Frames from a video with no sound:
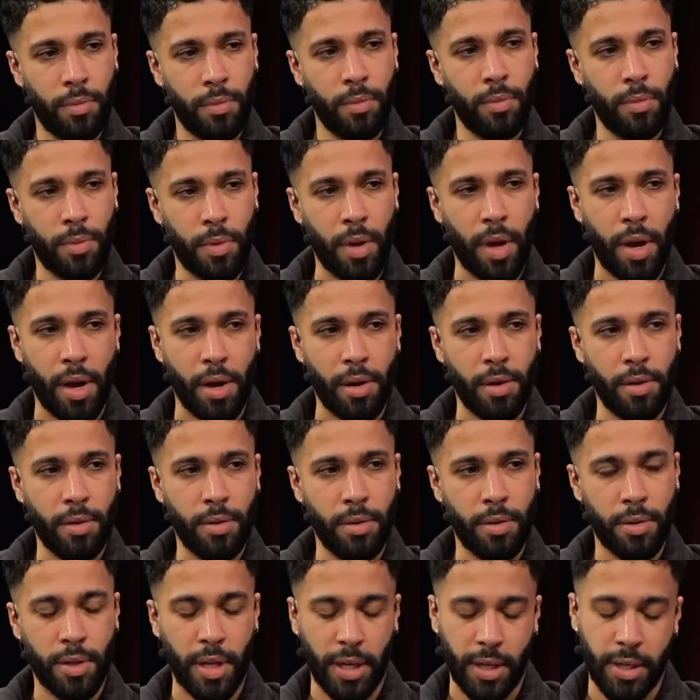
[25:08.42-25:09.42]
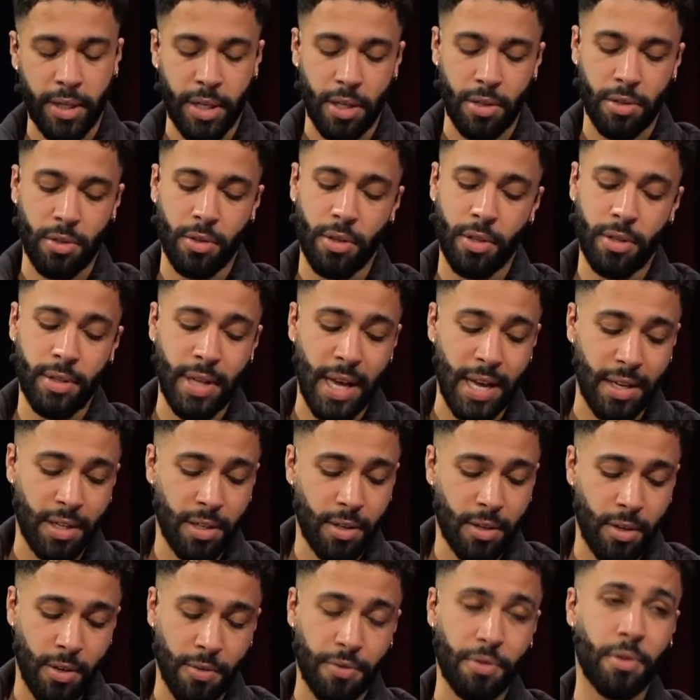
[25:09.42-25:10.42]
Yeah, exactly. Also the
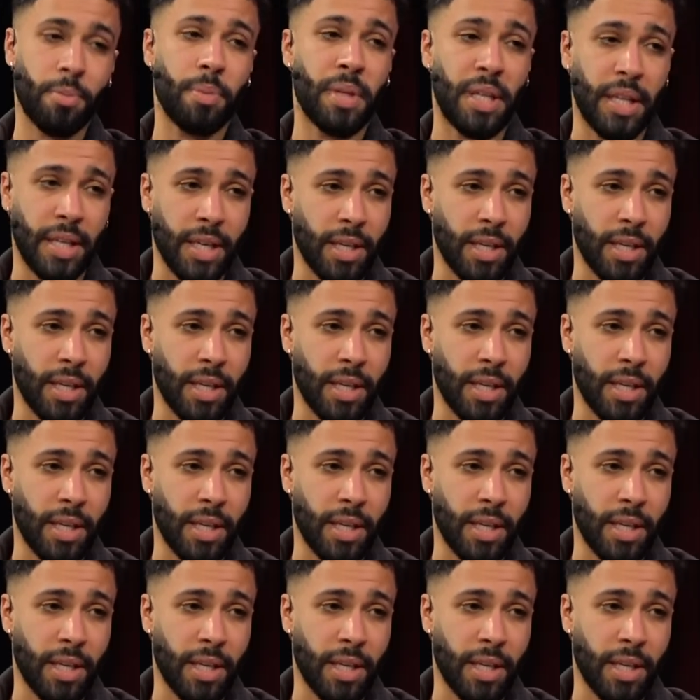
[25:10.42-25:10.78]
task of the media